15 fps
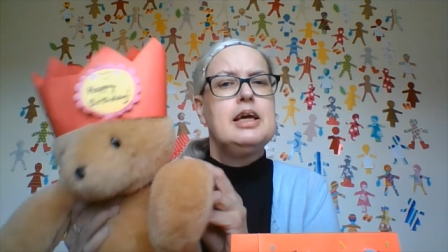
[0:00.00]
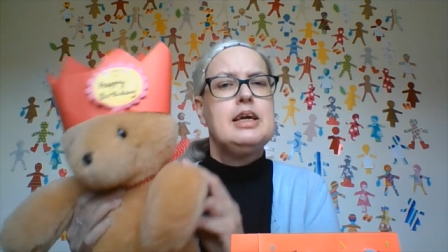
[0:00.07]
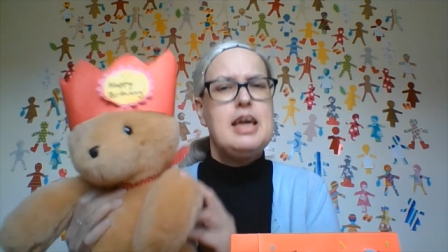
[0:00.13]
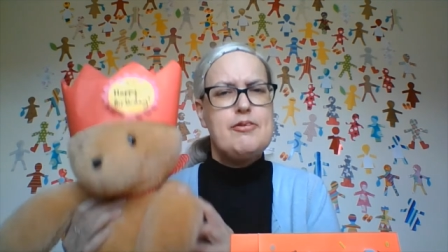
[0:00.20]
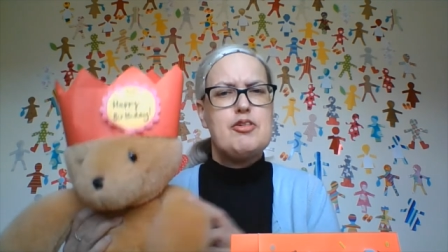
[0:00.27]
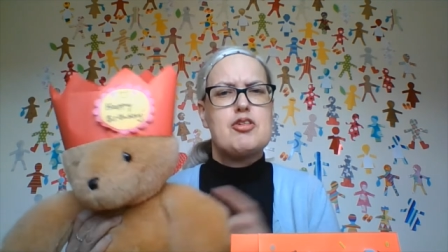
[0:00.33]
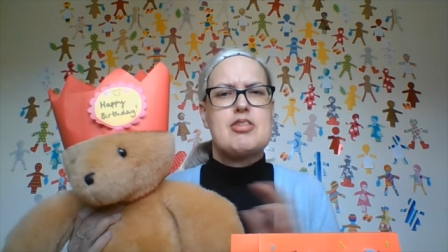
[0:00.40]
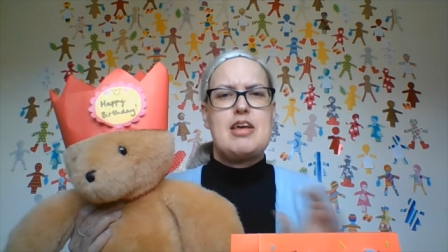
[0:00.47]

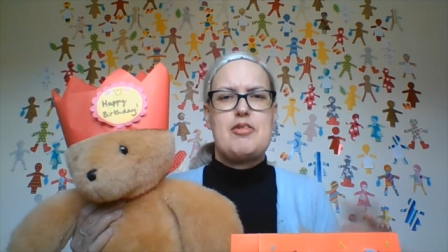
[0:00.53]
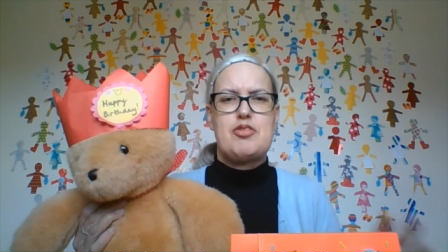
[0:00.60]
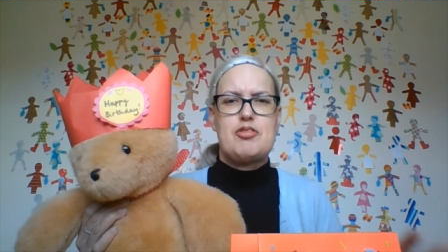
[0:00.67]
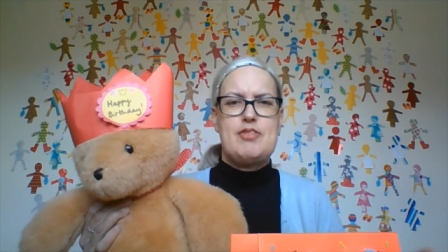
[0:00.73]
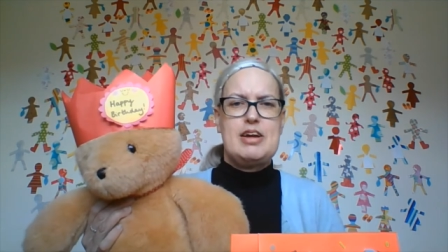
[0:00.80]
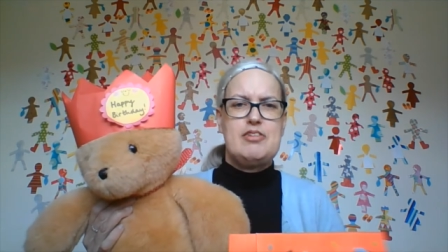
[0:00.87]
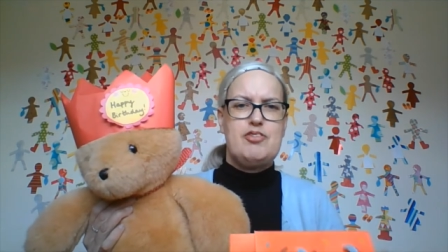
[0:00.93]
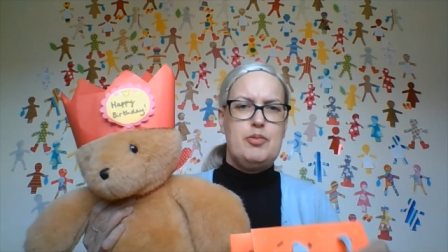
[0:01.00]
Give yourselves
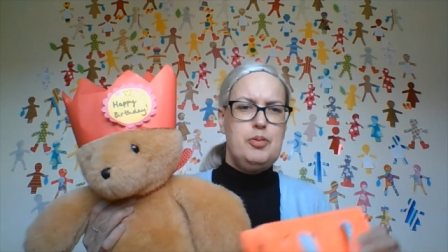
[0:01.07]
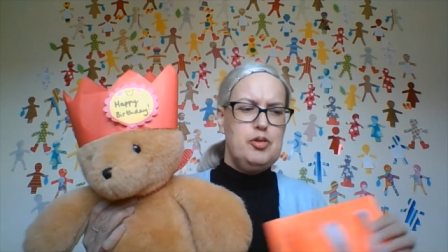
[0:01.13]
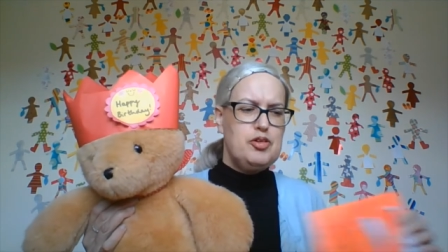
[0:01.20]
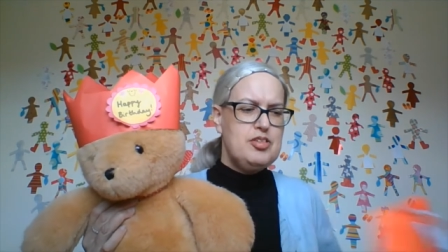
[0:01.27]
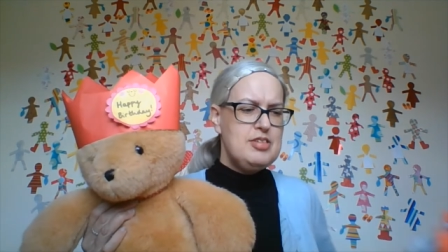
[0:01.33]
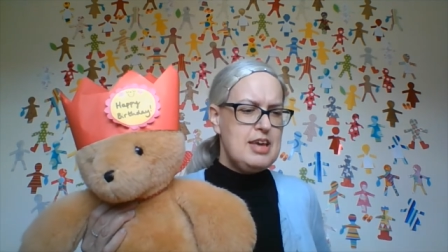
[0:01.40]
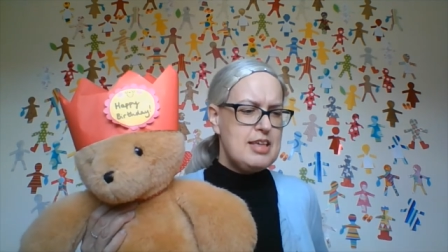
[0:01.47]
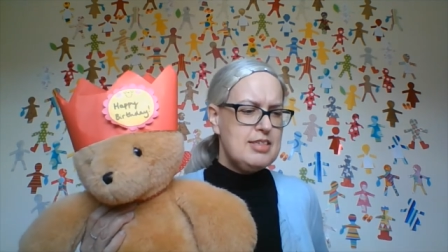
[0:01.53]
a round of
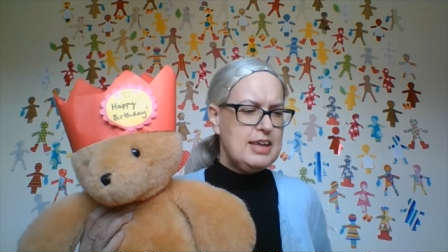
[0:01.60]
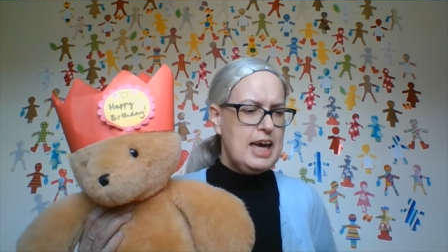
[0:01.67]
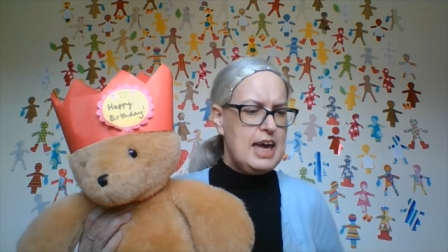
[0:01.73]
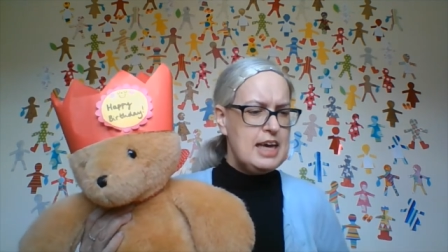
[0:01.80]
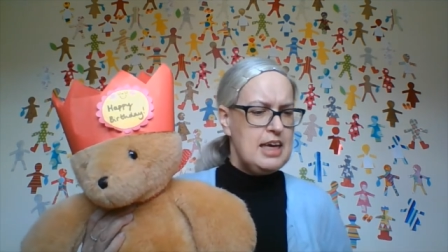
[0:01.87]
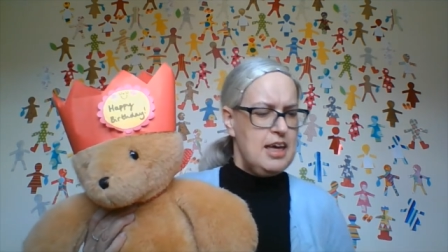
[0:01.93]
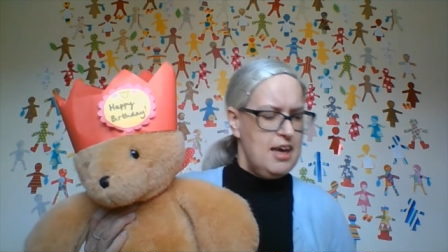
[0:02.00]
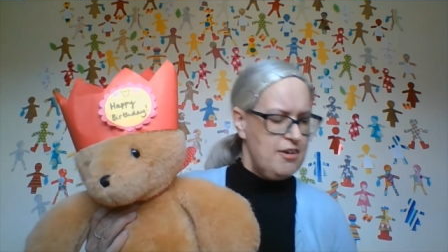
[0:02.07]
applause,
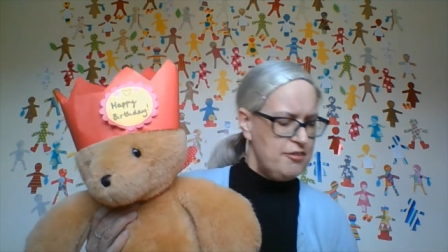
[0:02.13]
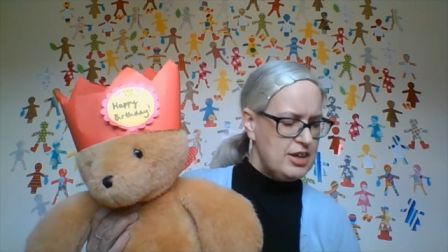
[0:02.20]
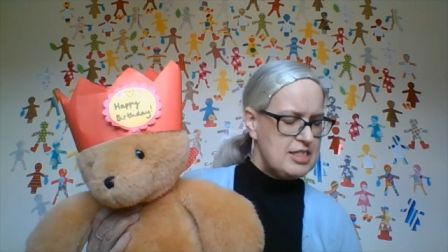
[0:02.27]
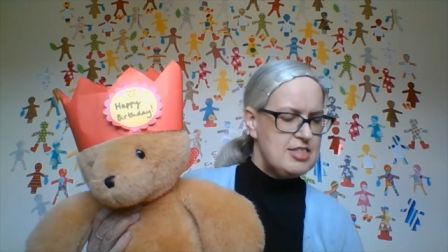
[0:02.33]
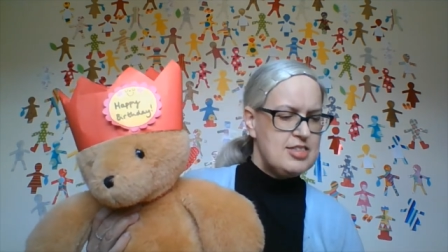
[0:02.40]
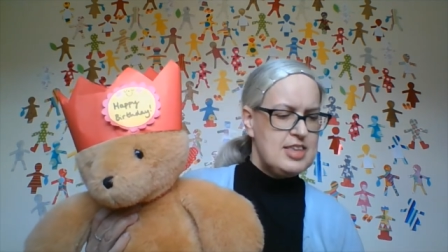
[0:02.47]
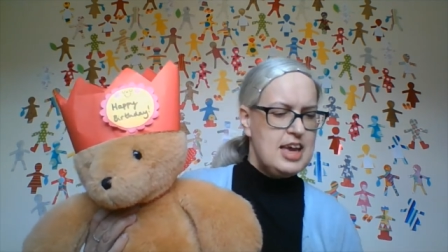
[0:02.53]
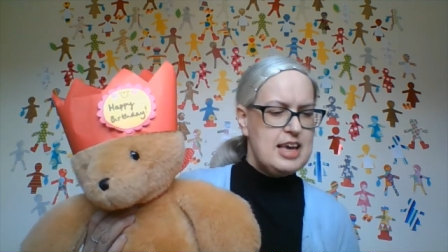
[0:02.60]
CSK.
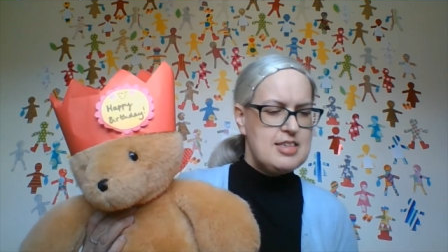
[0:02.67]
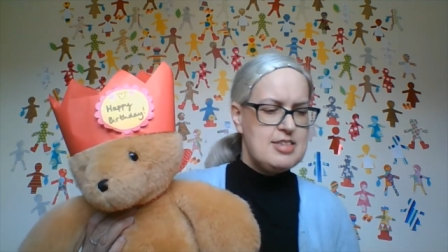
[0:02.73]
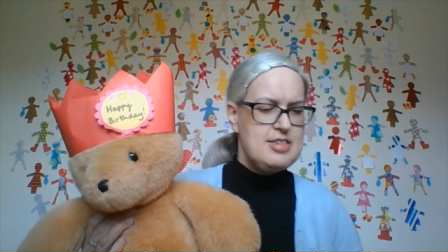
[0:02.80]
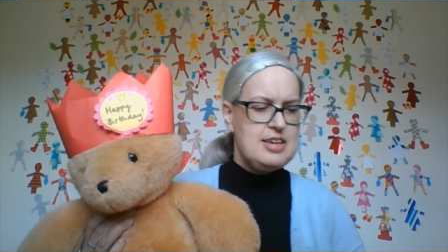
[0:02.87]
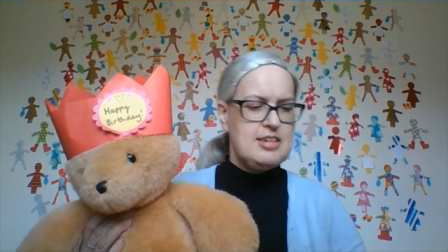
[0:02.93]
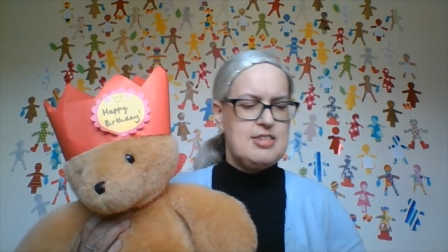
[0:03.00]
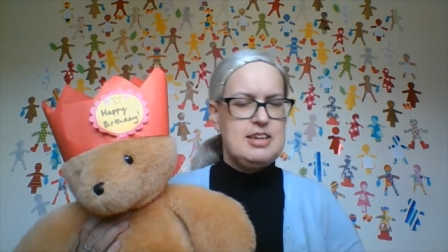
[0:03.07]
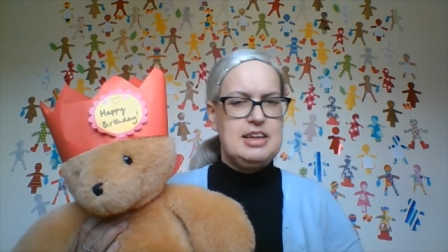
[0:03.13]

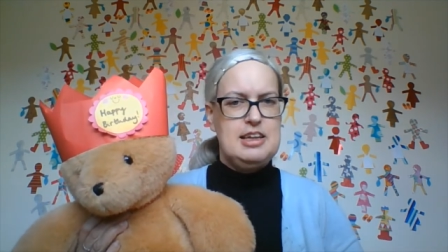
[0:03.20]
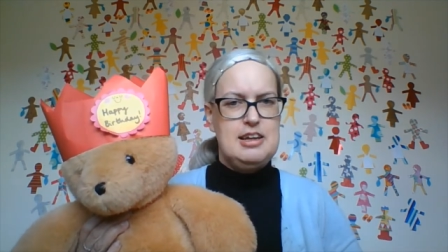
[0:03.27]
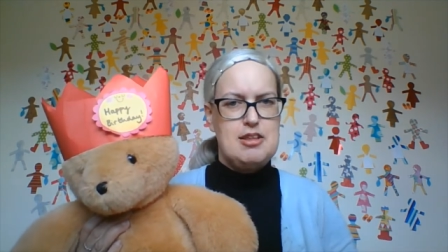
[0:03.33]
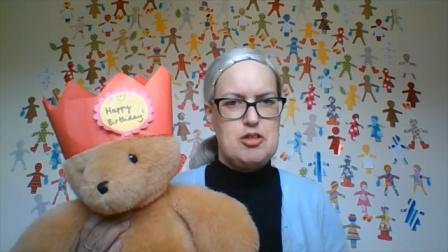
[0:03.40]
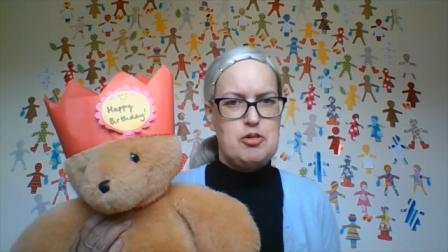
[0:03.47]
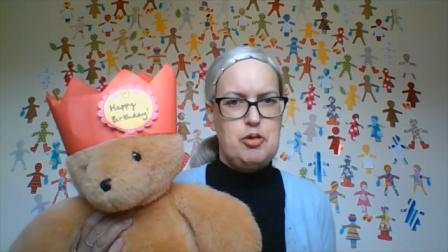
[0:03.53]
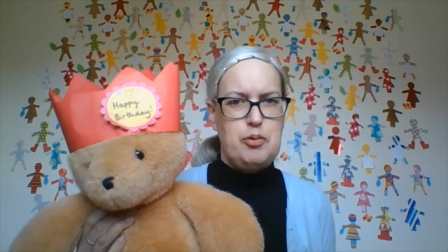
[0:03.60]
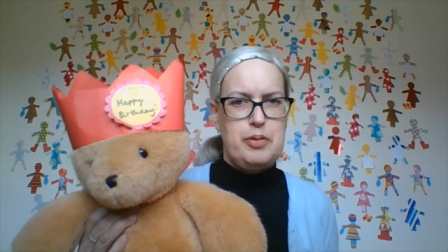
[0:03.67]
Fantastic singing
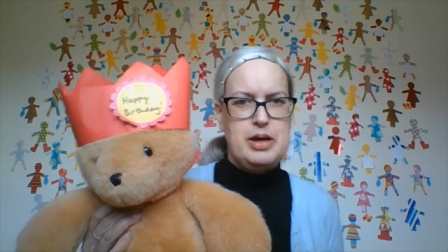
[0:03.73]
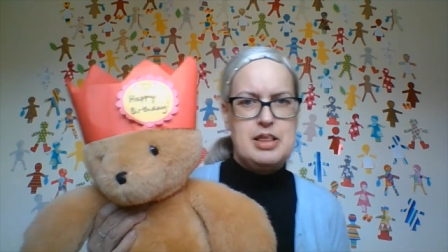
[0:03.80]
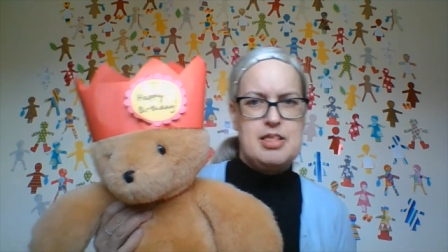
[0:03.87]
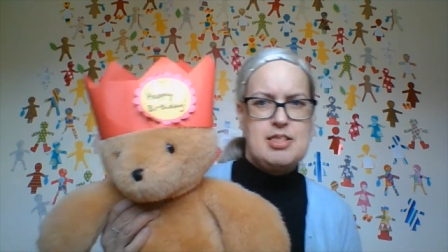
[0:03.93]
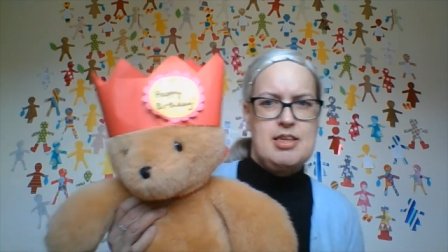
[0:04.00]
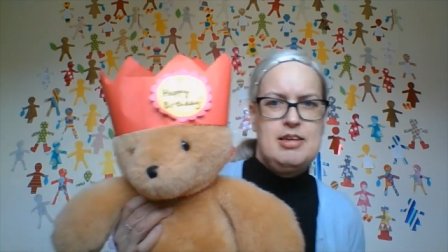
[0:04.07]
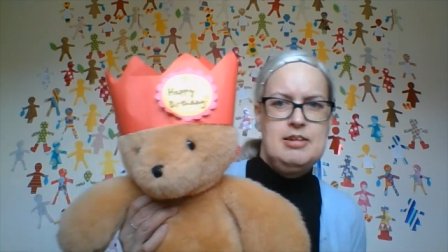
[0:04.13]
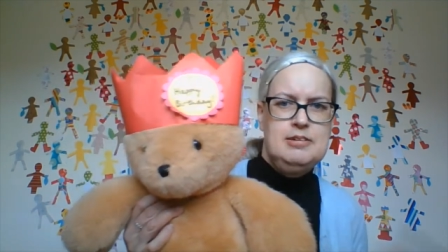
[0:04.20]
as
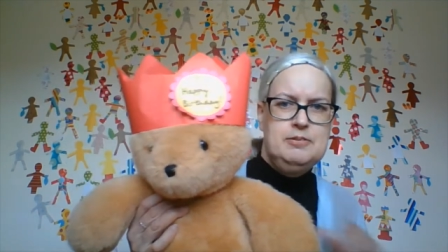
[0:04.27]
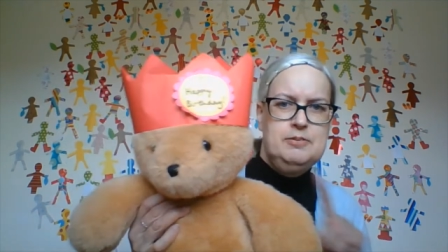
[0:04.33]
always.